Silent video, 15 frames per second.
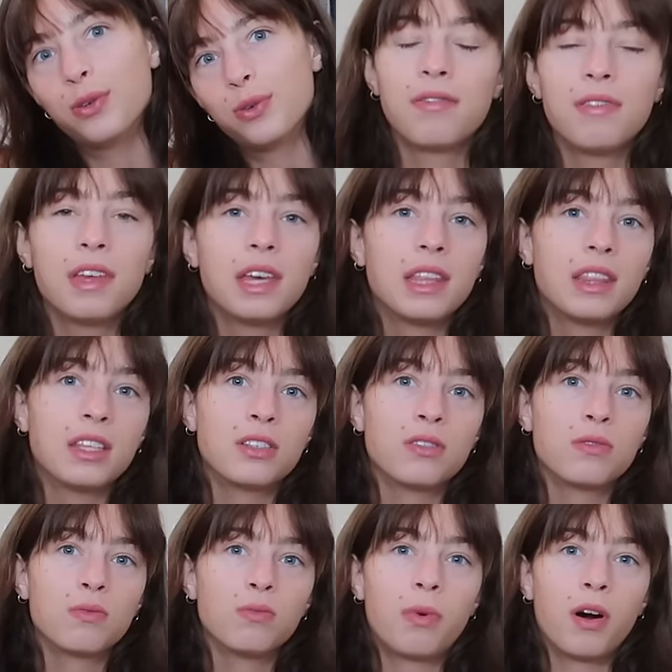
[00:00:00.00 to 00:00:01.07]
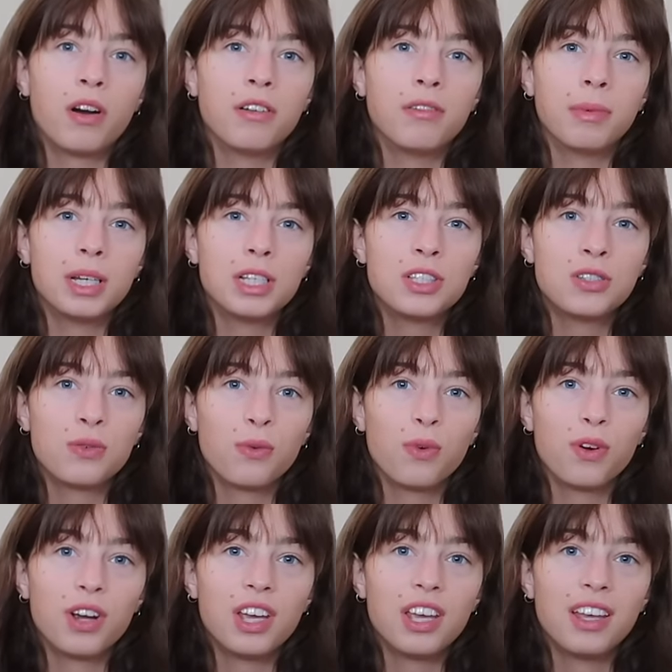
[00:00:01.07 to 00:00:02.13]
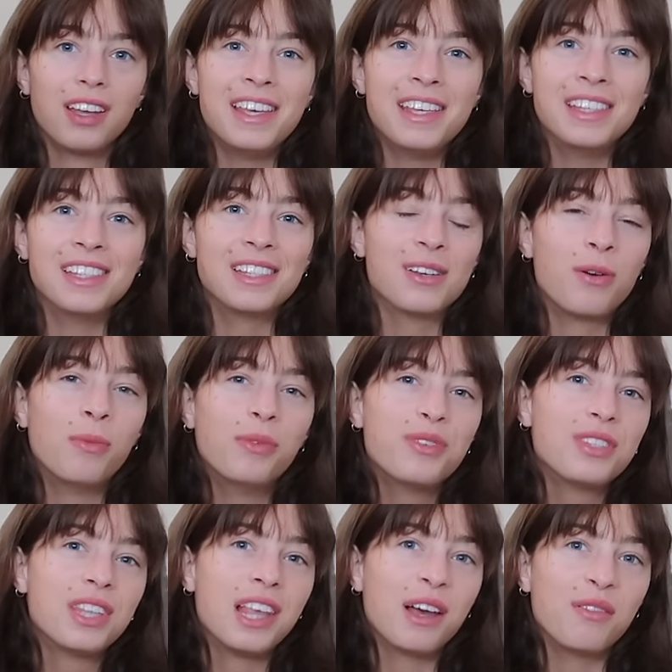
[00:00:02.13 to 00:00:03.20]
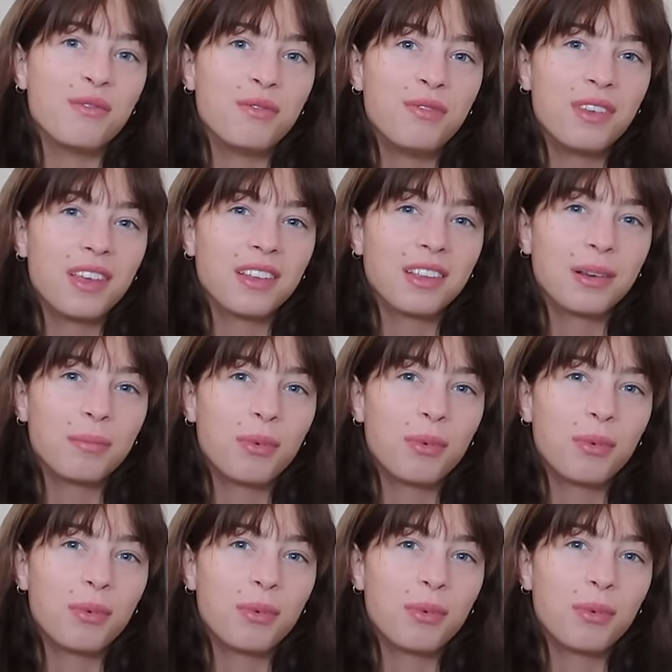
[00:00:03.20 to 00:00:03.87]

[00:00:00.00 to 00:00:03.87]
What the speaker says: I feel like this part of my story is almost the unfeeling